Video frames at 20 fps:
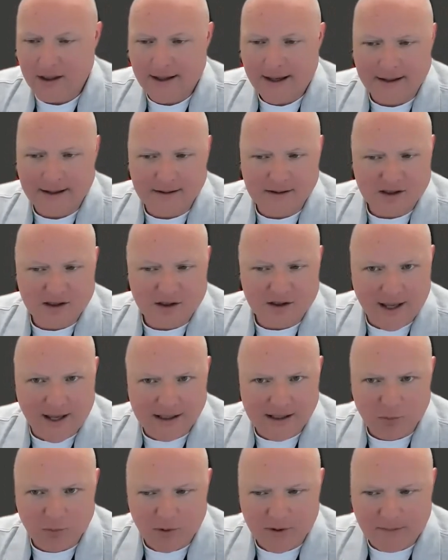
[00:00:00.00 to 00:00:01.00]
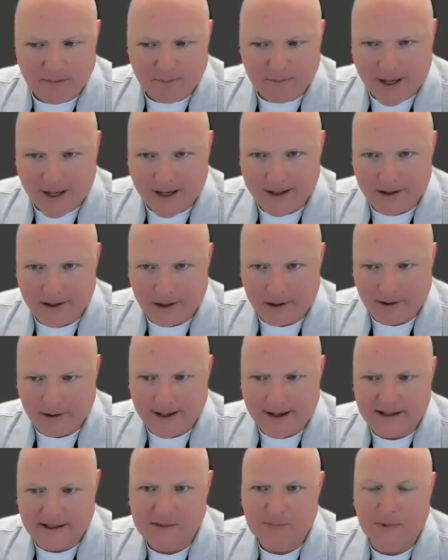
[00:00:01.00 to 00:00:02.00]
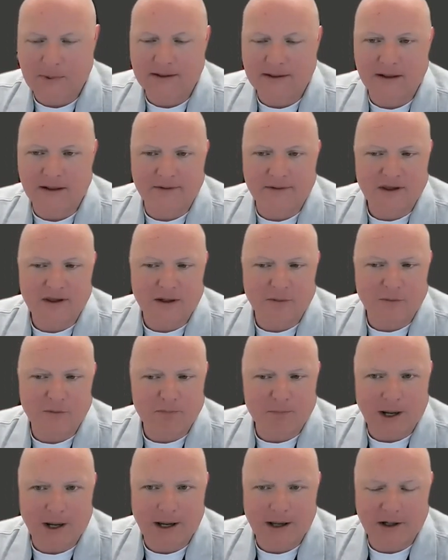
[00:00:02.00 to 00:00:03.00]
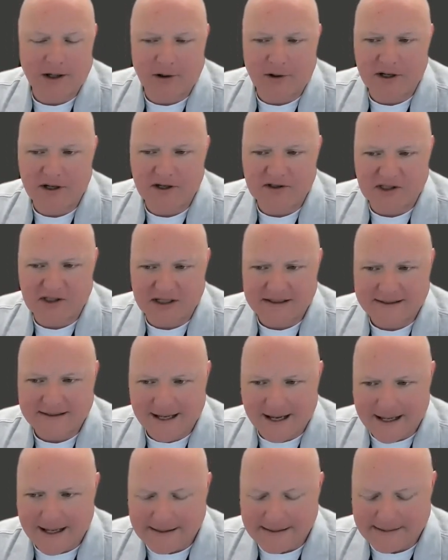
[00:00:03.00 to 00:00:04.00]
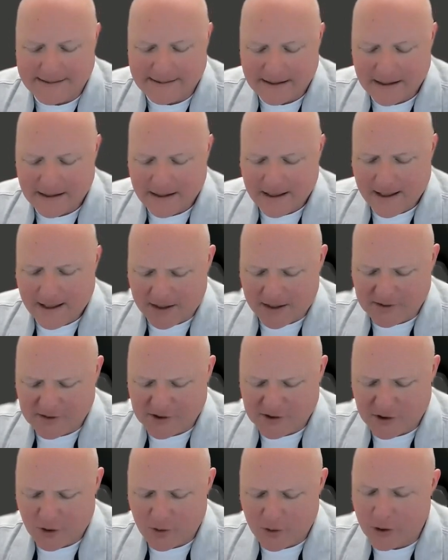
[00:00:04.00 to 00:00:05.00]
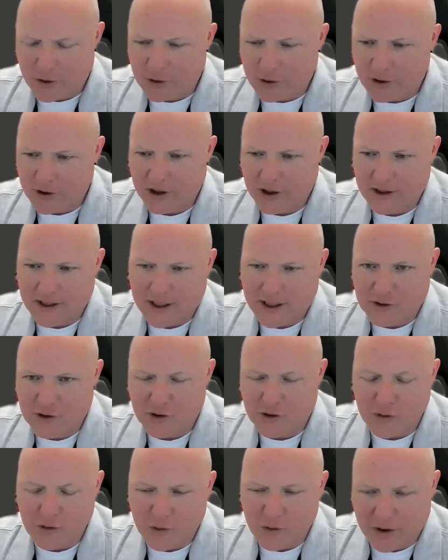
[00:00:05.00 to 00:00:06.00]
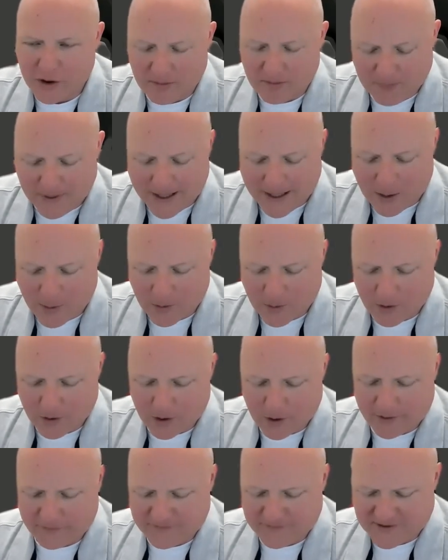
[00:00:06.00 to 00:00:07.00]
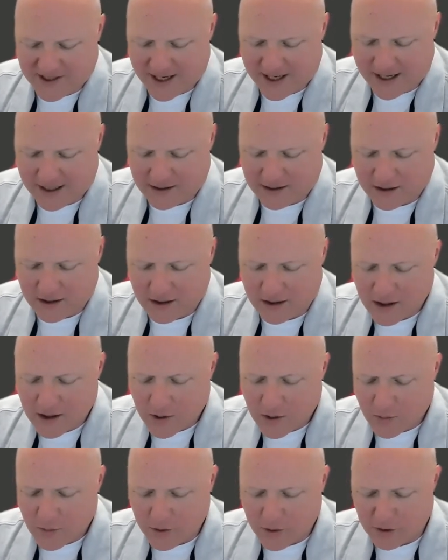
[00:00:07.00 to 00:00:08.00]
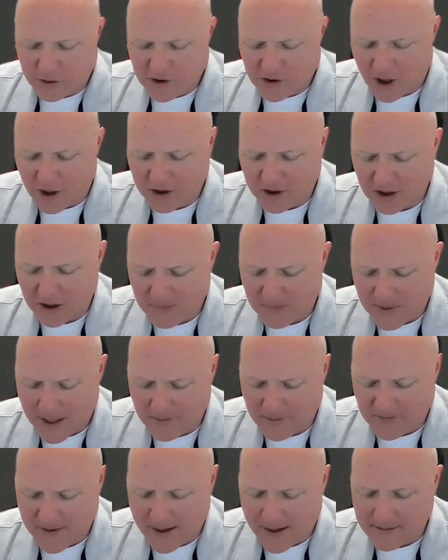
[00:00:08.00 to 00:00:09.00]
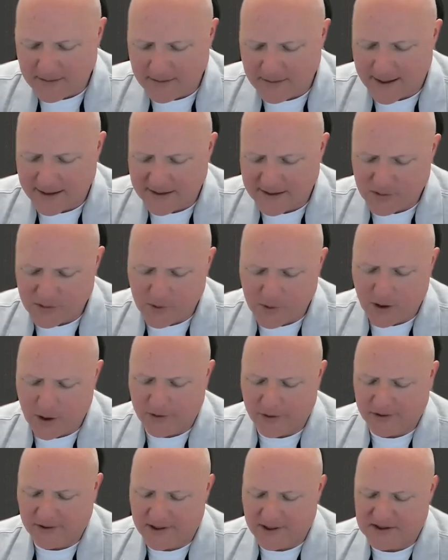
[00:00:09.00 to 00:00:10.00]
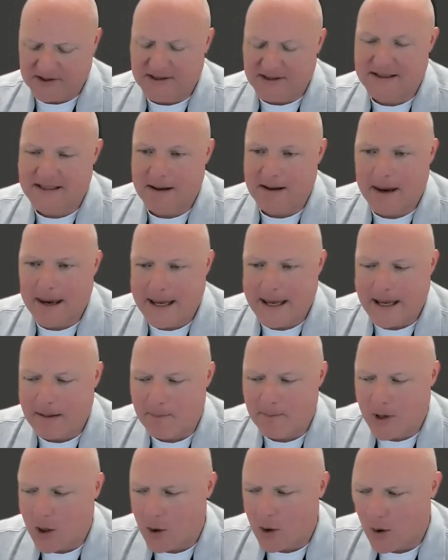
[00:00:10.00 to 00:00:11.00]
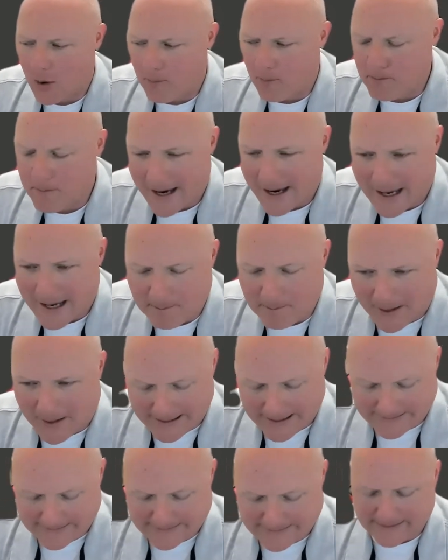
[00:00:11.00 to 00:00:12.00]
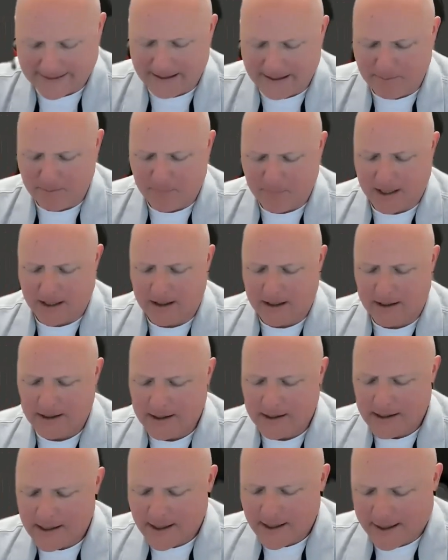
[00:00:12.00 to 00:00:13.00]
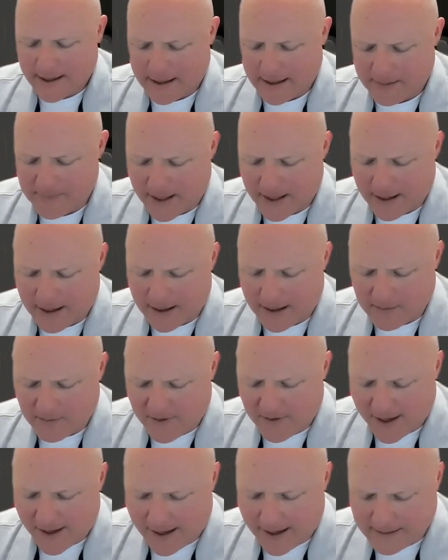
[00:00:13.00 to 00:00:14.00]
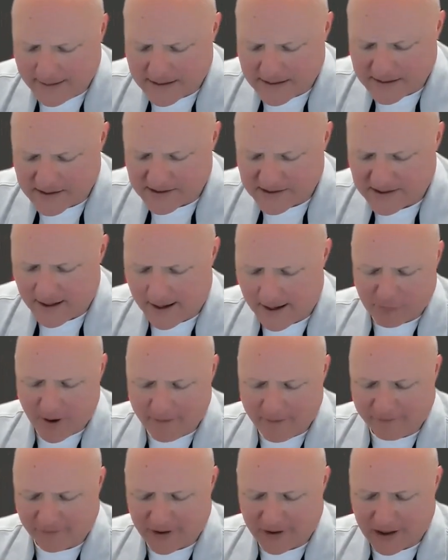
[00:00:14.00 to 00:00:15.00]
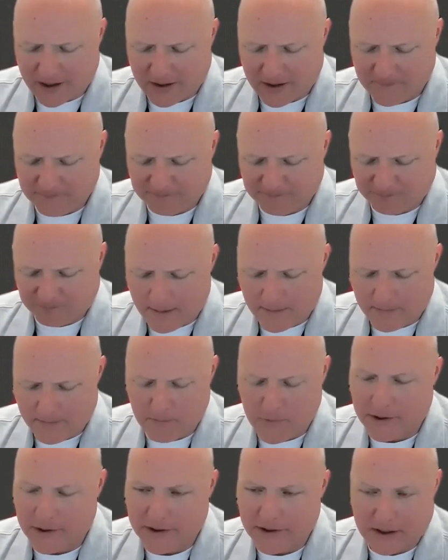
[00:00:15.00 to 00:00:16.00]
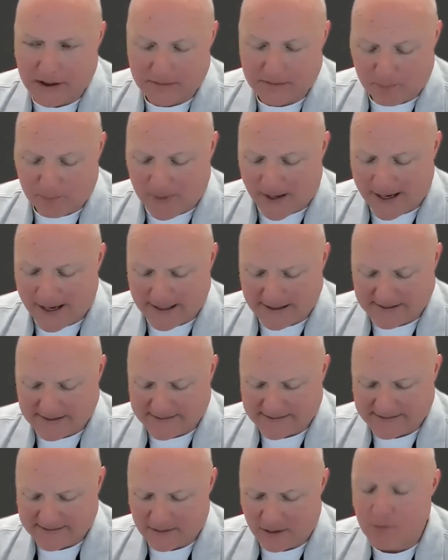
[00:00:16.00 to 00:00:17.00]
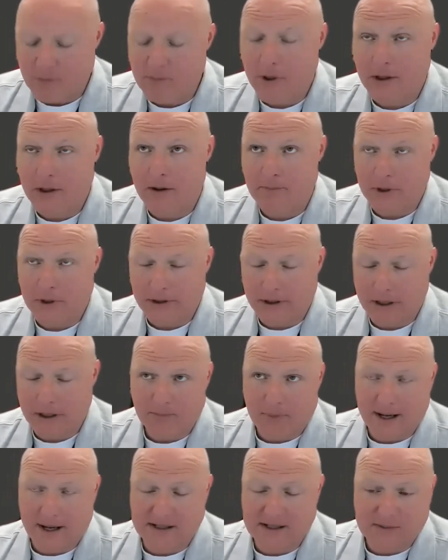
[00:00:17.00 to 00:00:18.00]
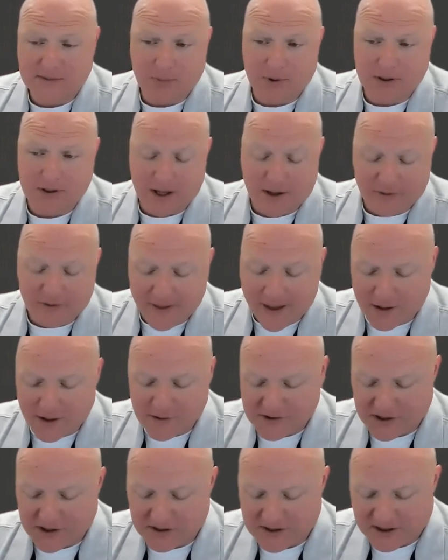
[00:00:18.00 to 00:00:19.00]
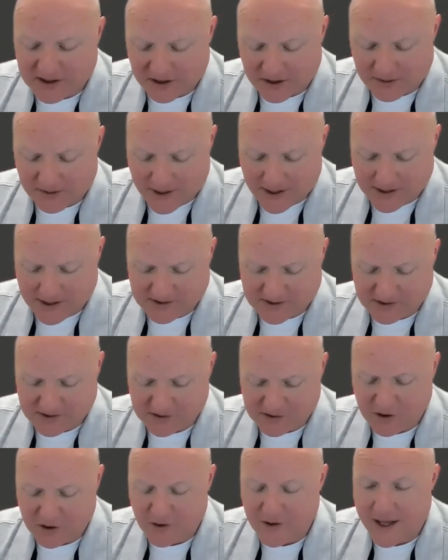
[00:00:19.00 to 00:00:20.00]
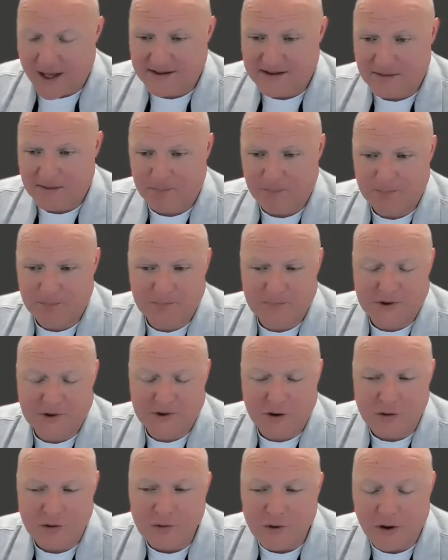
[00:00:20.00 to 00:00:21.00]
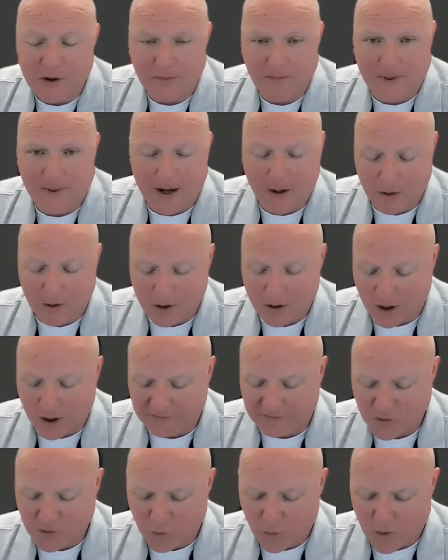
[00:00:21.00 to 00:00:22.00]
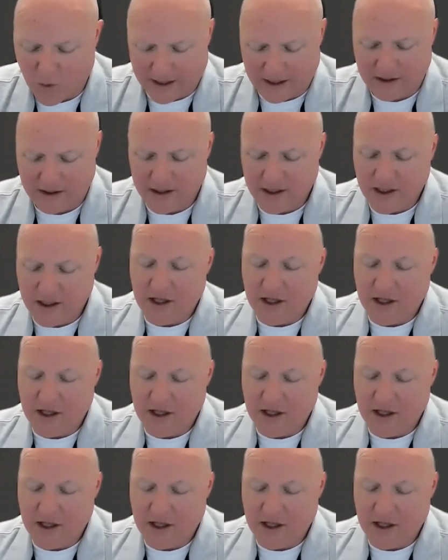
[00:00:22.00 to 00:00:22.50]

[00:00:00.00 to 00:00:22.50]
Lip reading: And so that's where the binary aspect, everything with binary is in tens. And so you're looking at 2 to the power of 10 when you're talking about that. Next one on the list is megabyte, MB. And that is roughly a million bytes, or a million bytes, but 1,000 kilobytes. So that's a 2 to the power of 20.